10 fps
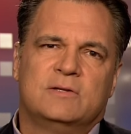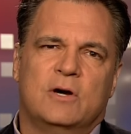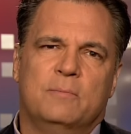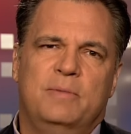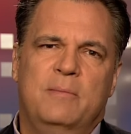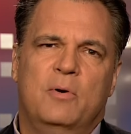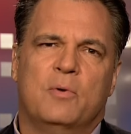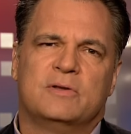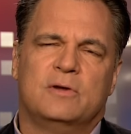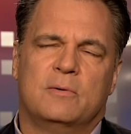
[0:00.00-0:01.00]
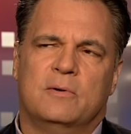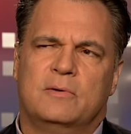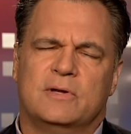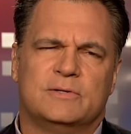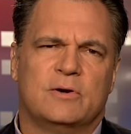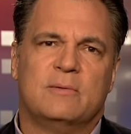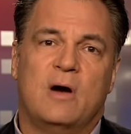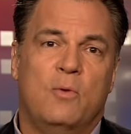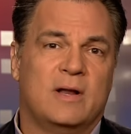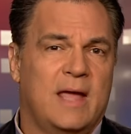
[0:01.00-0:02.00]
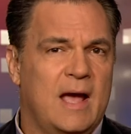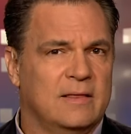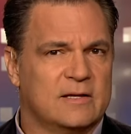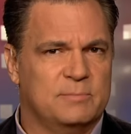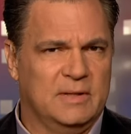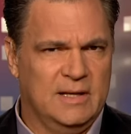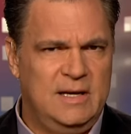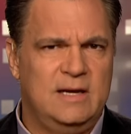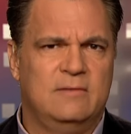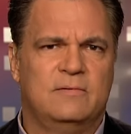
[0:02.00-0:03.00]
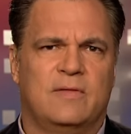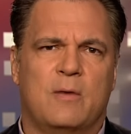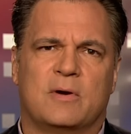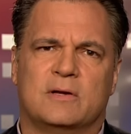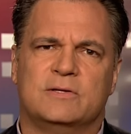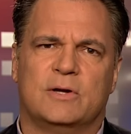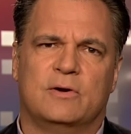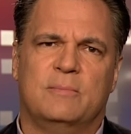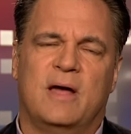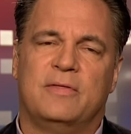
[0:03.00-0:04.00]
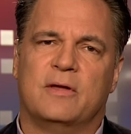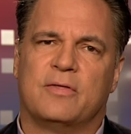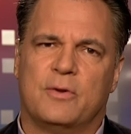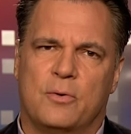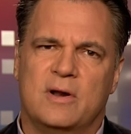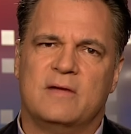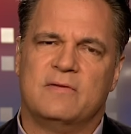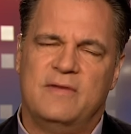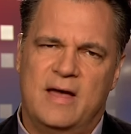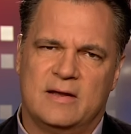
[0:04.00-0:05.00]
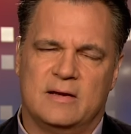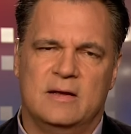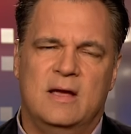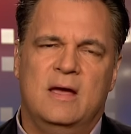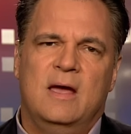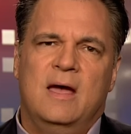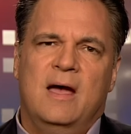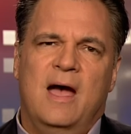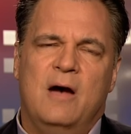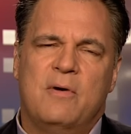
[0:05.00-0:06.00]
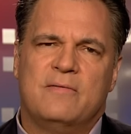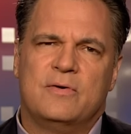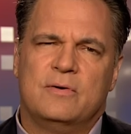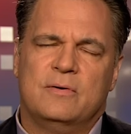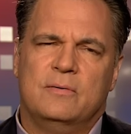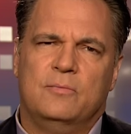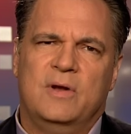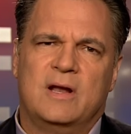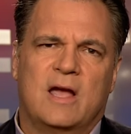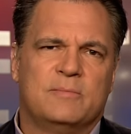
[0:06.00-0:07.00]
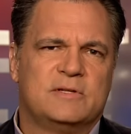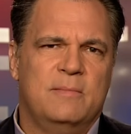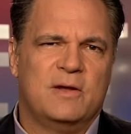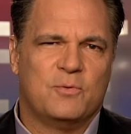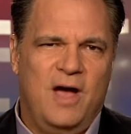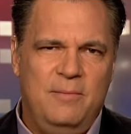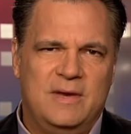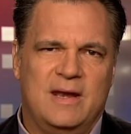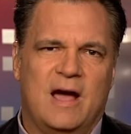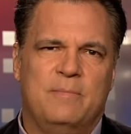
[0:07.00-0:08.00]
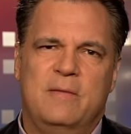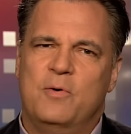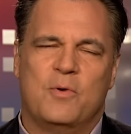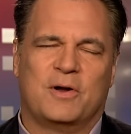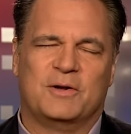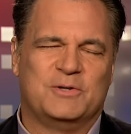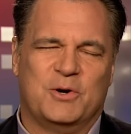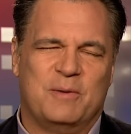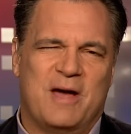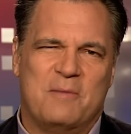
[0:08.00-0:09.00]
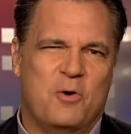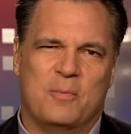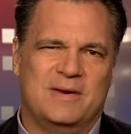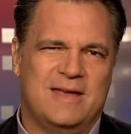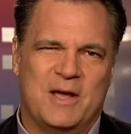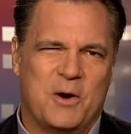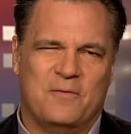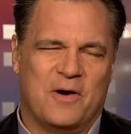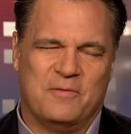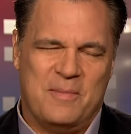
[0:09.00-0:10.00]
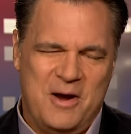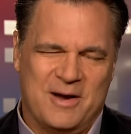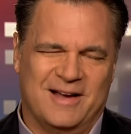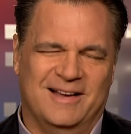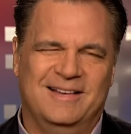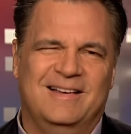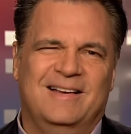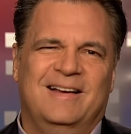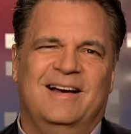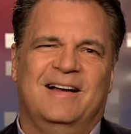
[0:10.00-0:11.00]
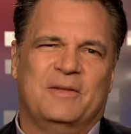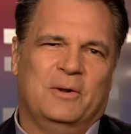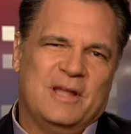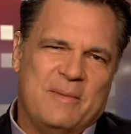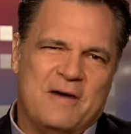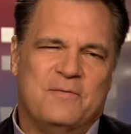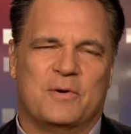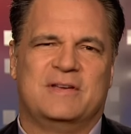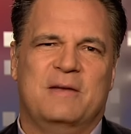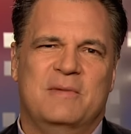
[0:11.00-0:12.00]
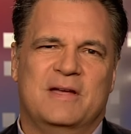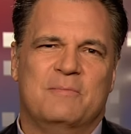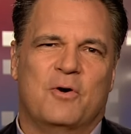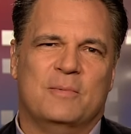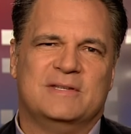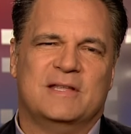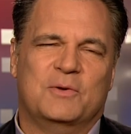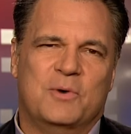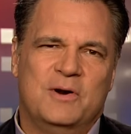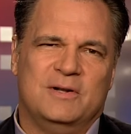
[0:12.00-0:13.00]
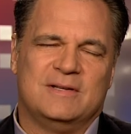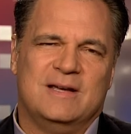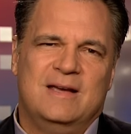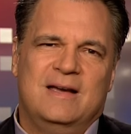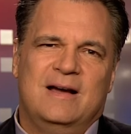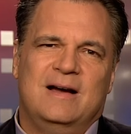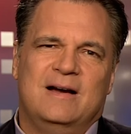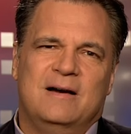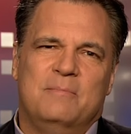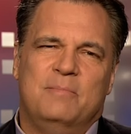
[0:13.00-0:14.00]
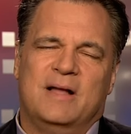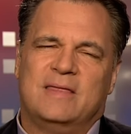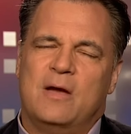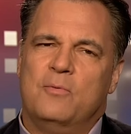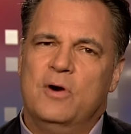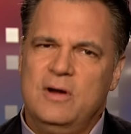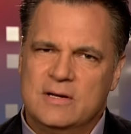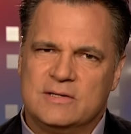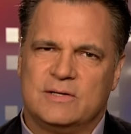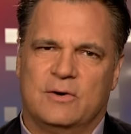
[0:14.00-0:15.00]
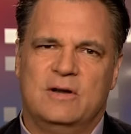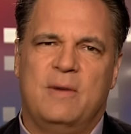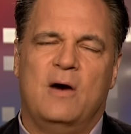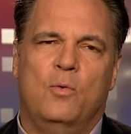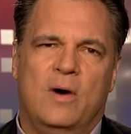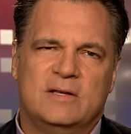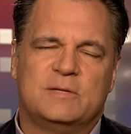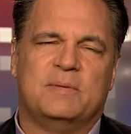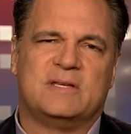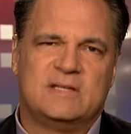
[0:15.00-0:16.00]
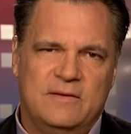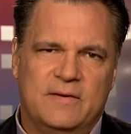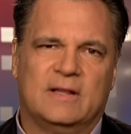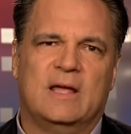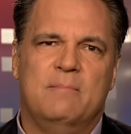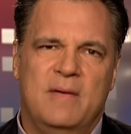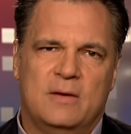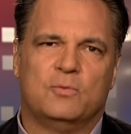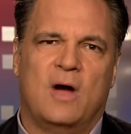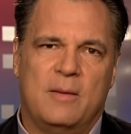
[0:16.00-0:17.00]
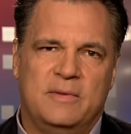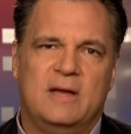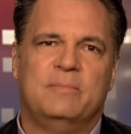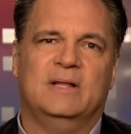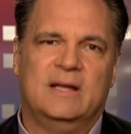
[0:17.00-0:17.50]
So people weren't so concerned about what Catholics believed. They were concerned about the authority of the Vatican. However, when it comes to Mitt Romney now, people weren't concerned about a Mormon takeover of America. There are only about 14 million Mormons in the world. But they were concerned about what specifically Mitt Romney